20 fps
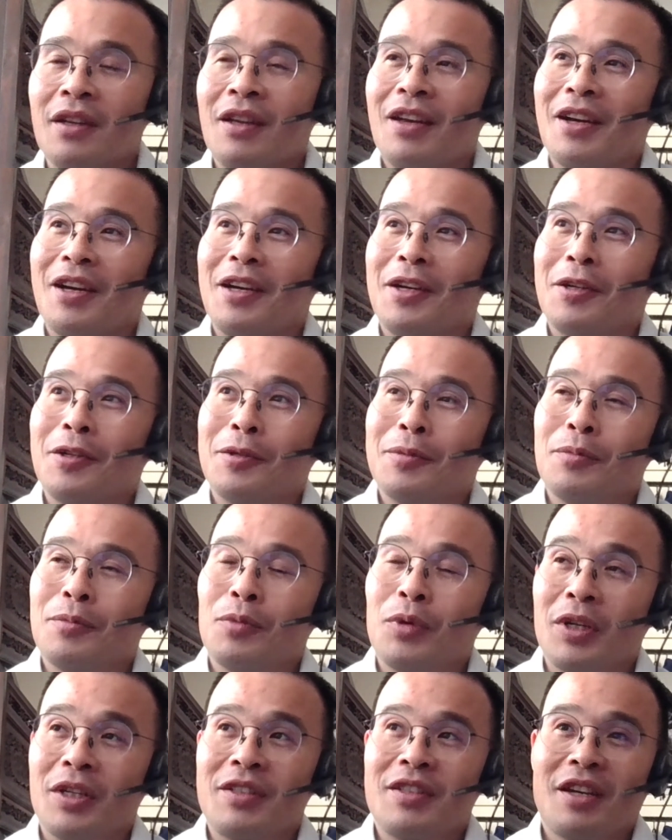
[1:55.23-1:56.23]

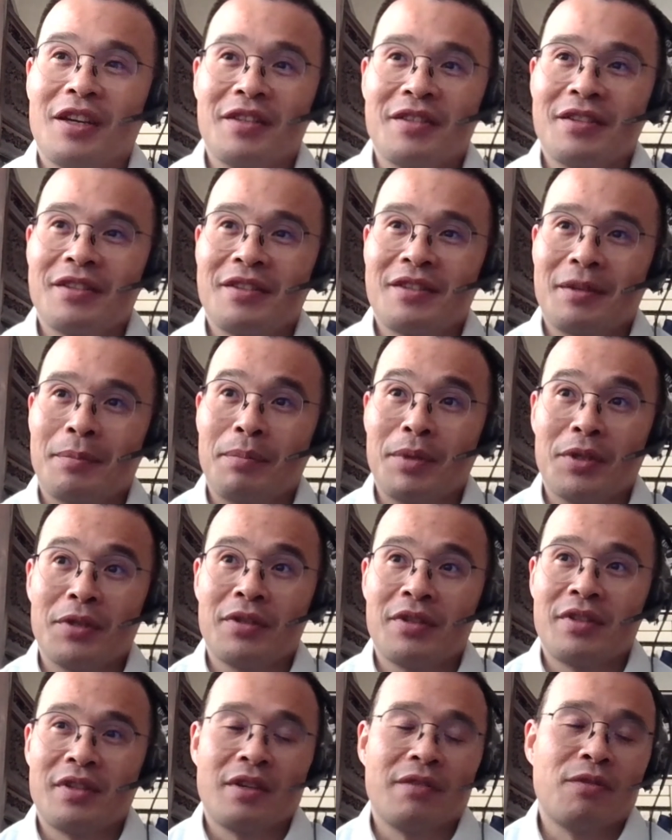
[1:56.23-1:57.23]
what it does is it
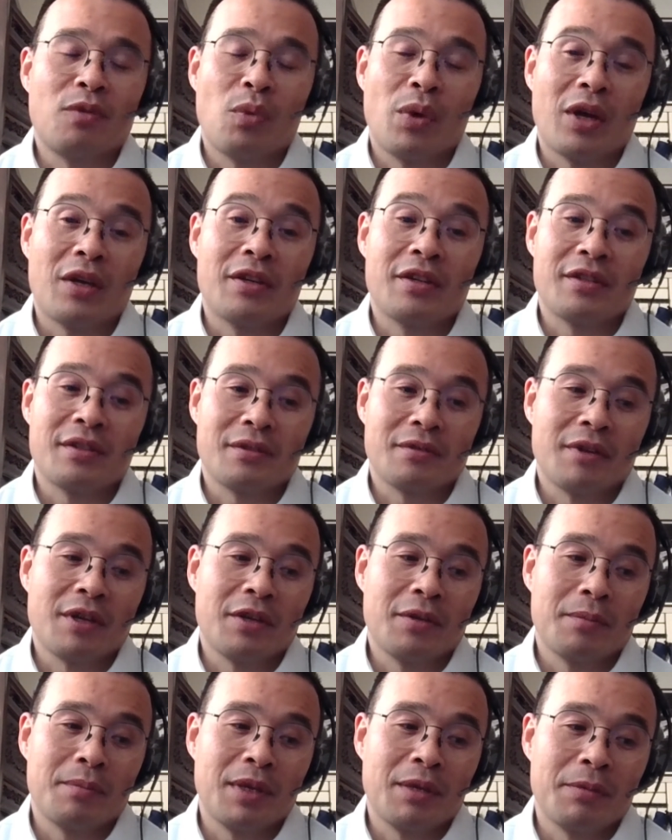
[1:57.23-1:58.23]
builds self-awareness
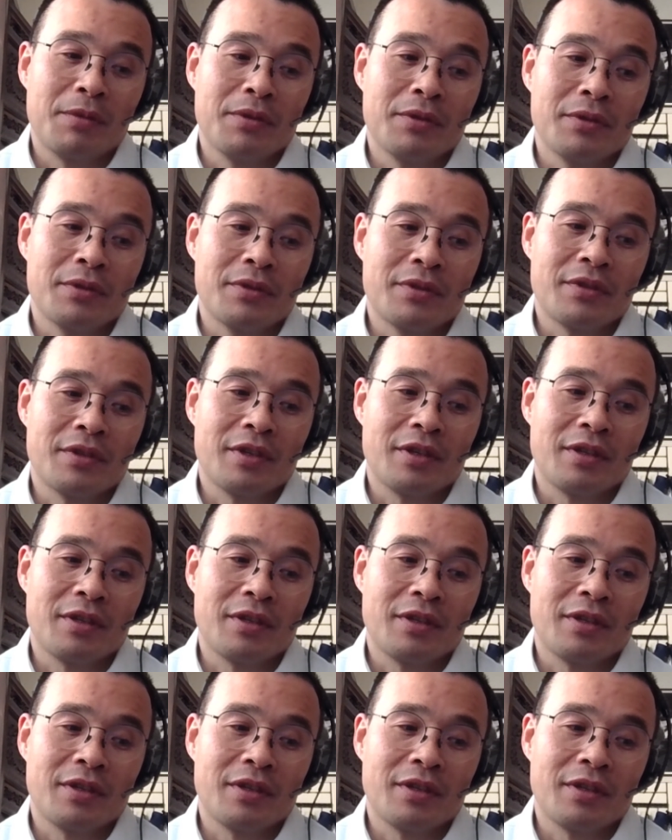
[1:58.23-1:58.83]
around people's